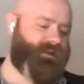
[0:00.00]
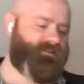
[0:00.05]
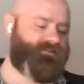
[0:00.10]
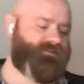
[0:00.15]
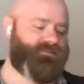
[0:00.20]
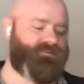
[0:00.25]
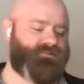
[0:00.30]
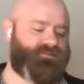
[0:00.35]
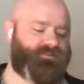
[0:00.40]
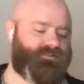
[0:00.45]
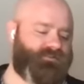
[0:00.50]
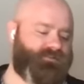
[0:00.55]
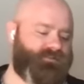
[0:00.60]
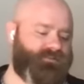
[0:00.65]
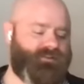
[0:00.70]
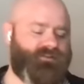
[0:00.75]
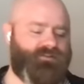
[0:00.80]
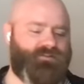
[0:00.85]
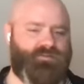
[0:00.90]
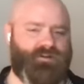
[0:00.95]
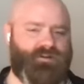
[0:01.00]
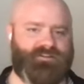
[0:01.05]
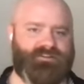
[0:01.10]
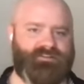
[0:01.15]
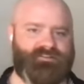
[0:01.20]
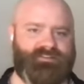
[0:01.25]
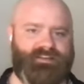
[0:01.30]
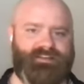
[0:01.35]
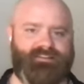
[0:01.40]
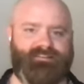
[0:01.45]
answers legal
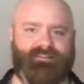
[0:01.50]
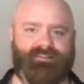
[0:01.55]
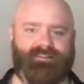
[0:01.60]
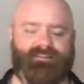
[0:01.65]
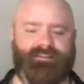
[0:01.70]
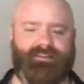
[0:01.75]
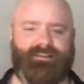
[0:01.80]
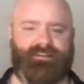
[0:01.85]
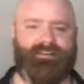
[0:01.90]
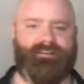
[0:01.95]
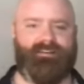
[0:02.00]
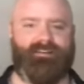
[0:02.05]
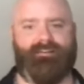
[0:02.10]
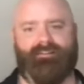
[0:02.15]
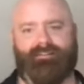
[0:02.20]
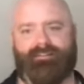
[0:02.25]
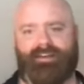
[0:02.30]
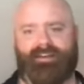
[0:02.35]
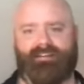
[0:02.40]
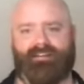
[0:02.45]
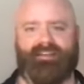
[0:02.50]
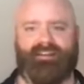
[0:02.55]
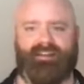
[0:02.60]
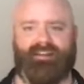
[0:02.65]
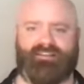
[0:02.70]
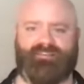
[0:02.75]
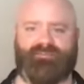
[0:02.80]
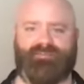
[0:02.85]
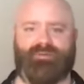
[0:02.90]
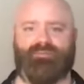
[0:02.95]
questions instantly and
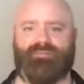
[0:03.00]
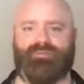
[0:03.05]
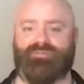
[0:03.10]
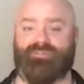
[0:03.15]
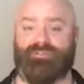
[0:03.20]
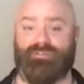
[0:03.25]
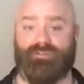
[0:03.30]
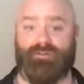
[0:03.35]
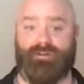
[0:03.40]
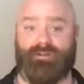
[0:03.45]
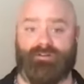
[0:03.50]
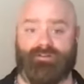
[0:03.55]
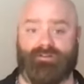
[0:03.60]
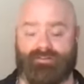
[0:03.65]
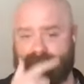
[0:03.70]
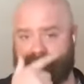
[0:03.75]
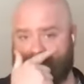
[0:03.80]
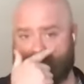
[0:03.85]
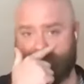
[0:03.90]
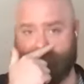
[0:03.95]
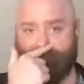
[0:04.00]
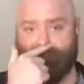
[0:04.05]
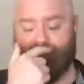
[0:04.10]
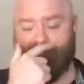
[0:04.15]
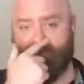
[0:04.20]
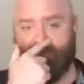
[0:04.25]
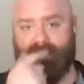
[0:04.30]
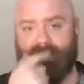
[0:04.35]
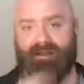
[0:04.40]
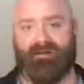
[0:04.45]
connects people to lawyers.
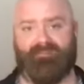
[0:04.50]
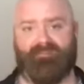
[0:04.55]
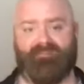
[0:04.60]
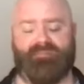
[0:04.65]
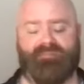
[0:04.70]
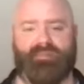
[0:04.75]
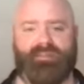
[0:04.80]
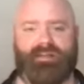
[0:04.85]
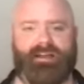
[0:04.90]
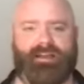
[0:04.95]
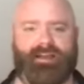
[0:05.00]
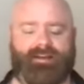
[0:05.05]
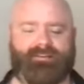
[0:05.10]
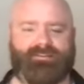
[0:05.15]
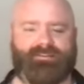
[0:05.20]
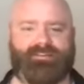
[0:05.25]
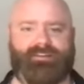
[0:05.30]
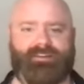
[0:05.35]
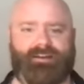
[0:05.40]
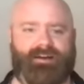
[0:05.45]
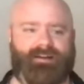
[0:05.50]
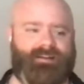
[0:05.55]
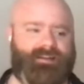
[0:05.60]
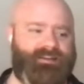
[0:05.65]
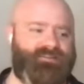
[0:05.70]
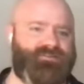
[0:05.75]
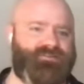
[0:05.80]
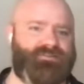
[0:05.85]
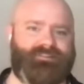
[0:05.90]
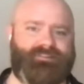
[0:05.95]
I actually got
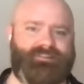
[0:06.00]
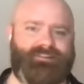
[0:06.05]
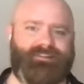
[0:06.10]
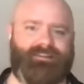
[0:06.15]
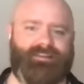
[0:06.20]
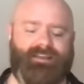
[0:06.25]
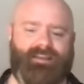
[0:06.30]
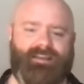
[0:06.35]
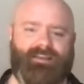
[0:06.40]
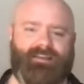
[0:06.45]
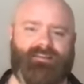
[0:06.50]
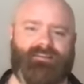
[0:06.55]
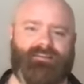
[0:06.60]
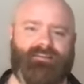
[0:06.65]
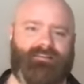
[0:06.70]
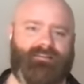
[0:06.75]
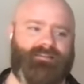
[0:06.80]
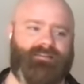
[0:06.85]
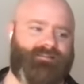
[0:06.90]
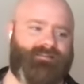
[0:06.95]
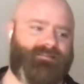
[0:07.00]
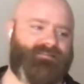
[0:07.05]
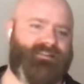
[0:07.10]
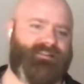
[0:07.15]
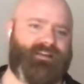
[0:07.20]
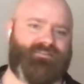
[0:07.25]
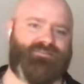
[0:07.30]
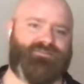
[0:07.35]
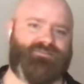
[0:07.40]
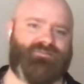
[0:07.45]
interested in
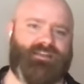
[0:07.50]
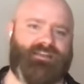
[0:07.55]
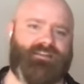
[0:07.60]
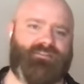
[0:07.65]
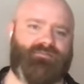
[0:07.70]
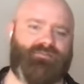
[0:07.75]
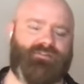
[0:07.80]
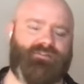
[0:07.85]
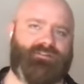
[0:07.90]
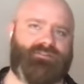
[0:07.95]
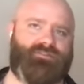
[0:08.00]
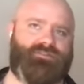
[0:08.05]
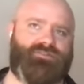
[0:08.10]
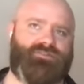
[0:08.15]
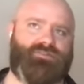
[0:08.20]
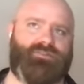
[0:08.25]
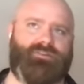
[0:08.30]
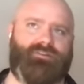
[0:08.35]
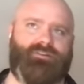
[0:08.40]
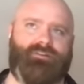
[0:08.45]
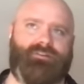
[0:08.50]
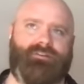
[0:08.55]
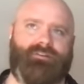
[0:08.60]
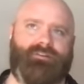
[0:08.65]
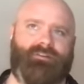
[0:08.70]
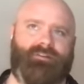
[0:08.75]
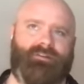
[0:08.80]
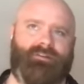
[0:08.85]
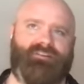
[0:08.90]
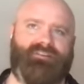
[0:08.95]
natural language
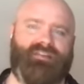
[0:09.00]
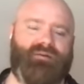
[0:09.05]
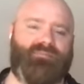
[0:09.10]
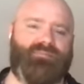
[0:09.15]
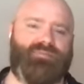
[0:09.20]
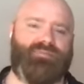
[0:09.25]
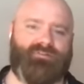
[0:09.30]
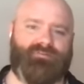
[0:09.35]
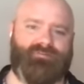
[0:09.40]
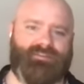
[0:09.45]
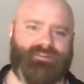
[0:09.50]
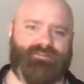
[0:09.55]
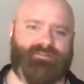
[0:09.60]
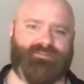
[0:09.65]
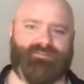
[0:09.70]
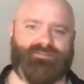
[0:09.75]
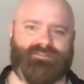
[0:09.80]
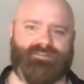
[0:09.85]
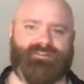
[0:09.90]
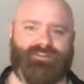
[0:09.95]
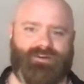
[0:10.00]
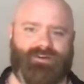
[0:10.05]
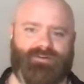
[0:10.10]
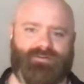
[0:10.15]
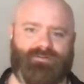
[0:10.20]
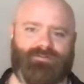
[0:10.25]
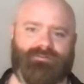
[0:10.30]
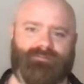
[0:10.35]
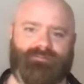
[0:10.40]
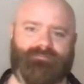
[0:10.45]
number of years
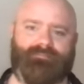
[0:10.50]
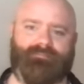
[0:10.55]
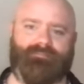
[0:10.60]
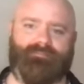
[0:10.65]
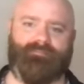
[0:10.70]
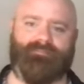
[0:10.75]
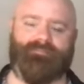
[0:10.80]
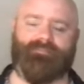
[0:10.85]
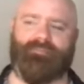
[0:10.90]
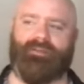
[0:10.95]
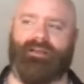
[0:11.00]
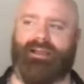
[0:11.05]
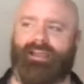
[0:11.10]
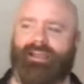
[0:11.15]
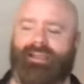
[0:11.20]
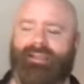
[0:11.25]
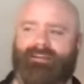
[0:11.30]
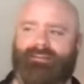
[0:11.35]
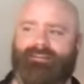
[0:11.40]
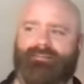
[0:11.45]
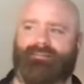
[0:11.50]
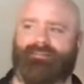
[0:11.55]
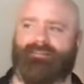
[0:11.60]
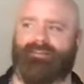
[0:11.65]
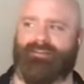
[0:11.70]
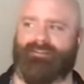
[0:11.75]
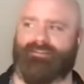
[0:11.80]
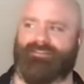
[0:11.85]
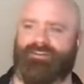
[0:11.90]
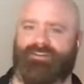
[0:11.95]
ago and
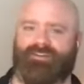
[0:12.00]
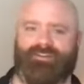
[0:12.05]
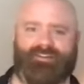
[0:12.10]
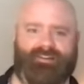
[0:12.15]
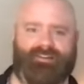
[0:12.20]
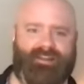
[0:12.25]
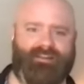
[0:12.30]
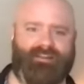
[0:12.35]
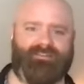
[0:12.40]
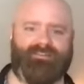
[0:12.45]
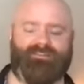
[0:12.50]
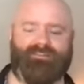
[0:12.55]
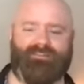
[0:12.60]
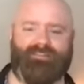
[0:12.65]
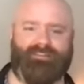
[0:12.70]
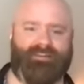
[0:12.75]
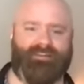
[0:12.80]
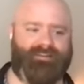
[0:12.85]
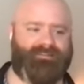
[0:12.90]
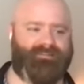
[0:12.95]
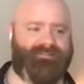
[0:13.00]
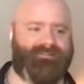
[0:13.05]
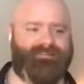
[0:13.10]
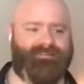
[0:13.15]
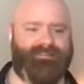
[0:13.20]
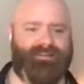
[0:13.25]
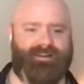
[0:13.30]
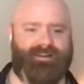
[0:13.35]
started an agency that